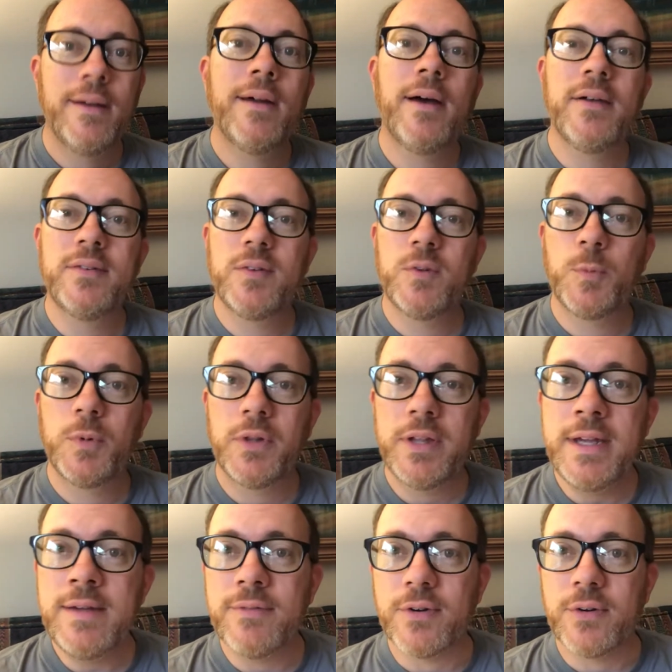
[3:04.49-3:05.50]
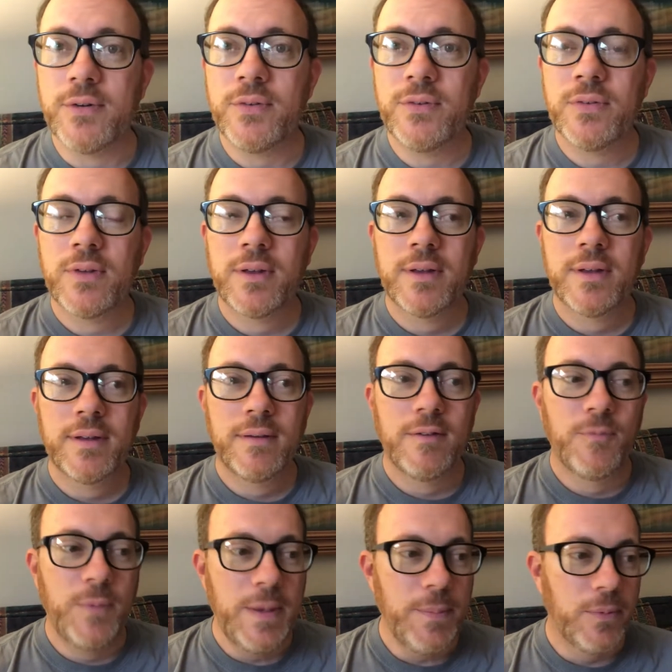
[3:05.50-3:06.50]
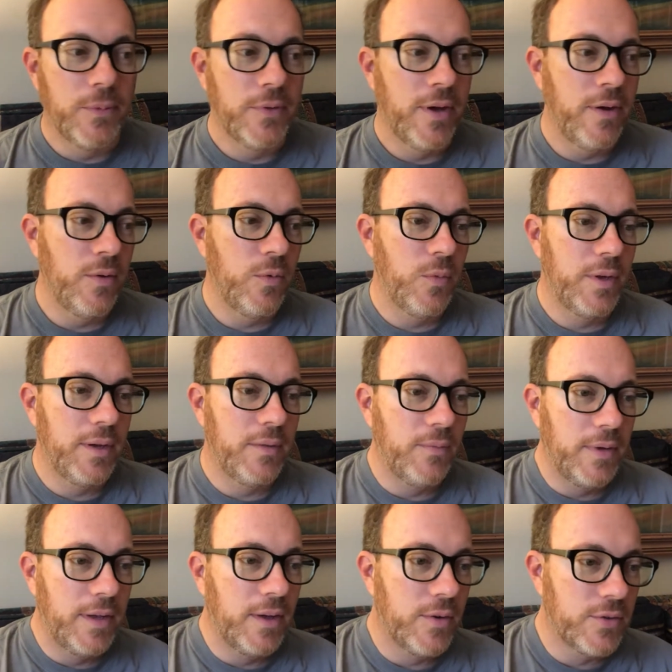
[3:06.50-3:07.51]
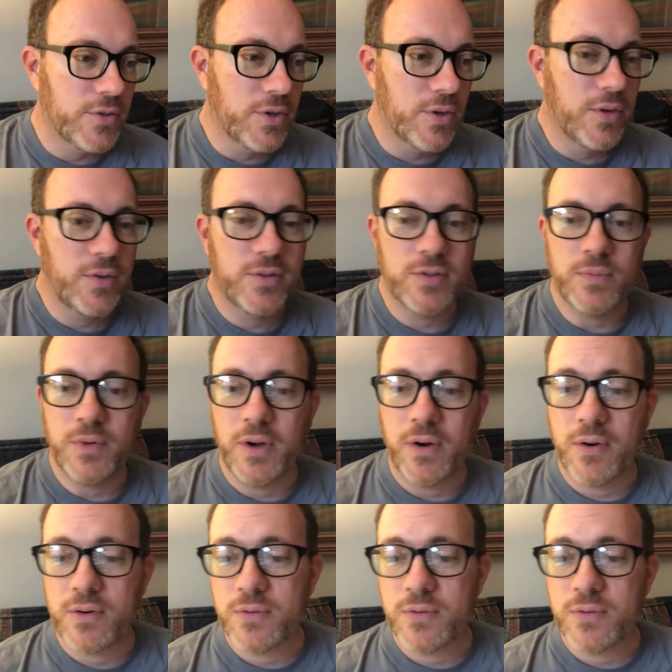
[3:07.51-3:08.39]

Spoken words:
Us as believers, if people know we go to church and we